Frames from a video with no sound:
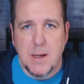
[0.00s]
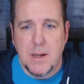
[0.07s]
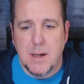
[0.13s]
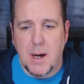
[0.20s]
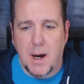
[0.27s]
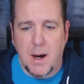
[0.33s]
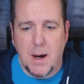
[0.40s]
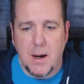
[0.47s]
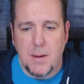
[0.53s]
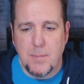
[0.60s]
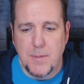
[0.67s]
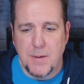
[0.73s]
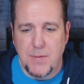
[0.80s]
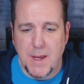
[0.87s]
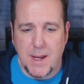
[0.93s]
Um,
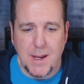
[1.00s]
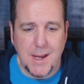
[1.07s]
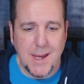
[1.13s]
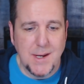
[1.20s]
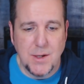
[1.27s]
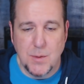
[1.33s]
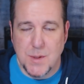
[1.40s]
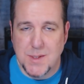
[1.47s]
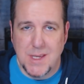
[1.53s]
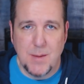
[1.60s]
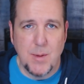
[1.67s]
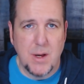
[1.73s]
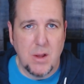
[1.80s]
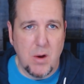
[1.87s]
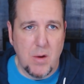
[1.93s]
if they can get into his
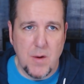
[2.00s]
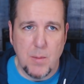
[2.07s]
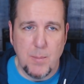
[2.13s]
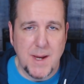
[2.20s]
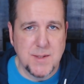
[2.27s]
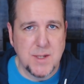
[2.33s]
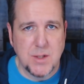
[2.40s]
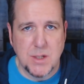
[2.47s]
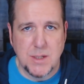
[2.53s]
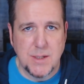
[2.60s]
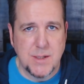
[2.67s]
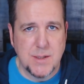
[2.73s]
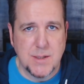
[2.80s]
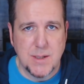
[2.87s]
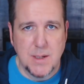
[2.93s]
email, are there
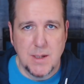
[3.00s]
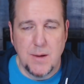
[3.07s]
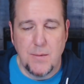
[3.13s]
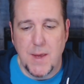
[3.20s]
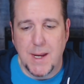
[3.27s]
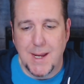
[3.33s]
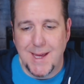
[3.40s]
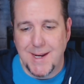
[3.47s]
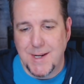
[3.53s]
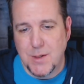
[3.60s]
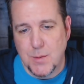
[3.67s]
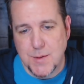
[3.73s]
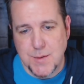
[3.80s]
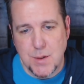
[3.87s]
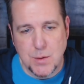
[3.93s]
messages? If they can get
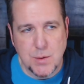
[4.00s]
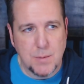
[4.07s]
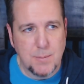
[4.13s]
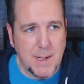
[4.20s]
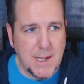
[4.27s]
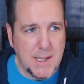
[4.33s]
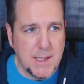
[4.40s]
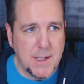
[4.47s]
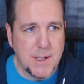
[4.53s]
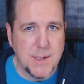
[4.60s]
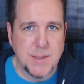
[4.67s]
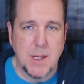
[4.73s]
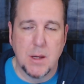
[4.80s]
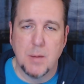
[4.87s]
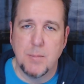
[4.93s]
into his social media,
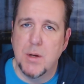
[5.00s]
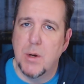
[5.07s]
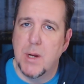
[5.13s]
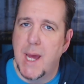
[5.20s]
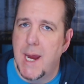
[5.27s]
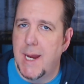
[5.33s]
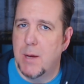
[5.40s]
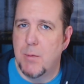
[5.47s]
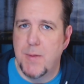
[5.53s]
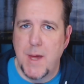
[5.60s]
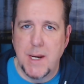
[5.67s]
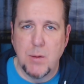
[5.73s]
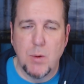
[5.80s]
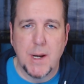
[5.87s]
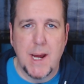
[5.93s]
is he communicating with
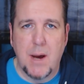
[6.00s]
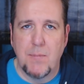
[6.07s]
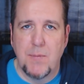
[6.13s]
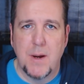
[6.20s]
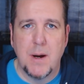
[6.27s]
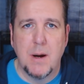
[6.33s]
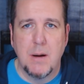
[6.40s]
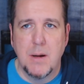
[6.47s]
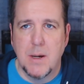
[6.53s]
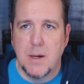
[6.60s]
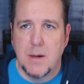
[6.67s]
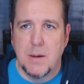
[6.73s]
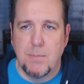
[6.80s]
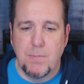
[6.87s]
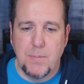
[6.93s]
anyone out there?
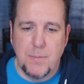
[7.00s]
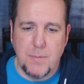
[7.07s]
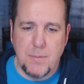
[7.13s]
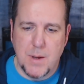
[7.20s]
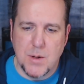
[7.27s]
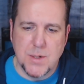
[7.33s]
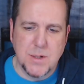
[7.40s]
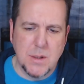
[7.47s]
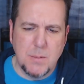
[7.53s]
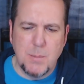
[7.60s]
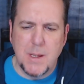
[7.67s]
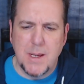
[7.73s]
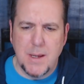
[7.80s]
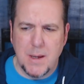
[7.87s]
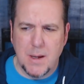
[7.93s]
There should
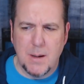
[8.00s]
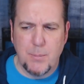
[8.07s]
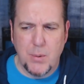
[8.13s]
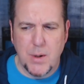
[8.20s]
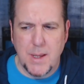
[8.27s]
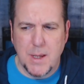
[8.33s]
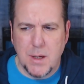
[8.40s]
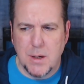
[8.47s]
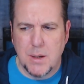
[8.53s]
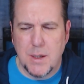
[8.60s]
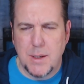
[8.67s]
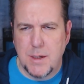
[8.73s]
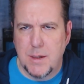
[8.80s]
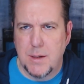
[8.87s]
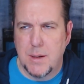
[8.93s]
be a pretty
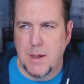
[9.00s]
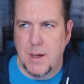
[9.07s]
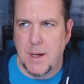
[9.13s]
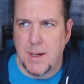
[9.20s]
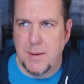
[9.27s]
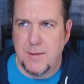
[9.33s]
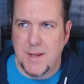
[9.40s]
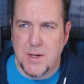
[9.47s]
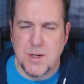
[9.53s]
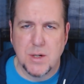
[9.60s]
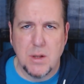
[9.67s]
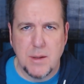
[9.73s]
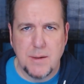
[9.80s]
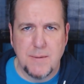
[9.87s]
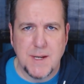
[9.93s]
good uh,
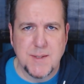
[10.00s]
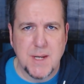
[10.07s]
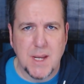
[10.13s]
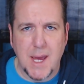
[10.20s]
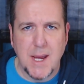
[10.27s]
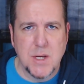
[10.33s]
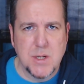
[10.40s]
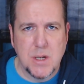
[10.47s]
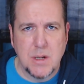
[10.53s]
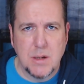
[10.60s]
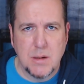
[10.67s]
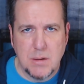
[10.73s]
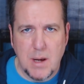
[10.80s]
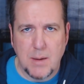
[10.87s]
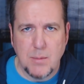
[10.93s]
digital
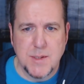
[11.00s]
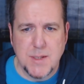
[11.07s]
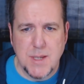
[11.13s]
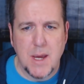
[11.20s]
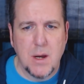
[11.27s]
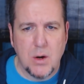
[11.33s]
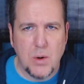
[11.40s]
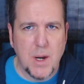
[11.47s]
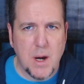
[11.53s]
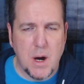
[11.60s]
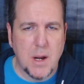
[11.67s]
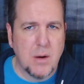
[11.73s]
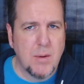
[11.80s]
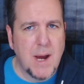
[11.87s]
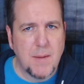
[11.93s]
investigation, I would say, going
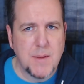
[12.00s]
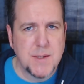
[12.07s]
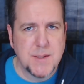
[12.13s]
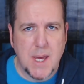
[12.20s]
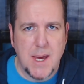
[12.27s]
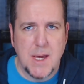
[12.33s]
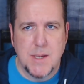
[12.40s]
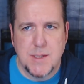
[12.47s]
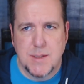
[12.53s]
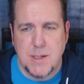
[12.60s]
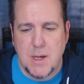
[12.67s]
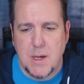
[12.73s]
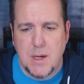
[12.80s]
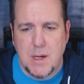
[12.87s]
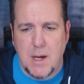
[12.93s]
on around this case.
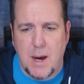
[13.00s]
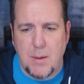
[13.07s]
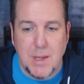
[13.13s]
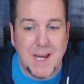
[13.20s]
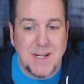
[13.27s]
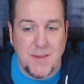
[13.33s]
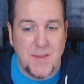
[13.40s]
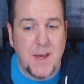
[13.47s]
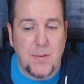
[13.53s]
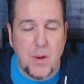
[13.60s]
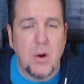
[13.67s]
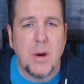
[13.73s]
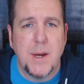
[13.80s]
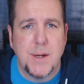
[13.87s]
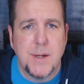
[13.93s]
I would like to think
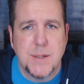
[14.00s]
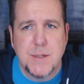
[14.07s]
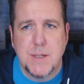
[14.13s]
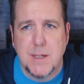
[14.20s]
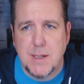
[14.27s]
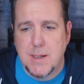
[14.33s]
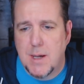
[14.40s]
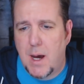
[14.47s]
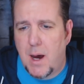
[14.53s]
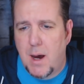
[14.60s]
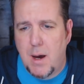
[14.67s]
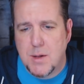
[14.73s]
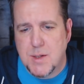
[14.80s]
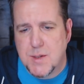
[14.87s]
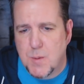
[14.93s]
there is.
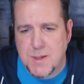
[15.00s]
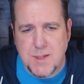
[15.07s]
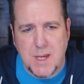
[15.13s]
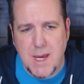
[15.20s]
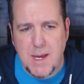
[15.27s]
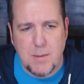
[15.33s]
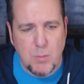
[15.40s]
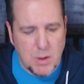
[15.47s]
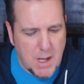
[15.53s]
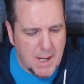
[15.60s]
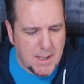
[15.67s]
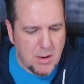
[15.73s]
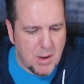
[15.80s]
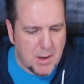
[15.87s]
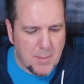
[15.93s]
Uh, just once again, we're not
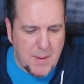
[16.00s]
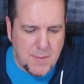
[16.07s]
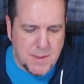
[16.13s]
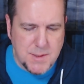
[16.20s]
hearing about these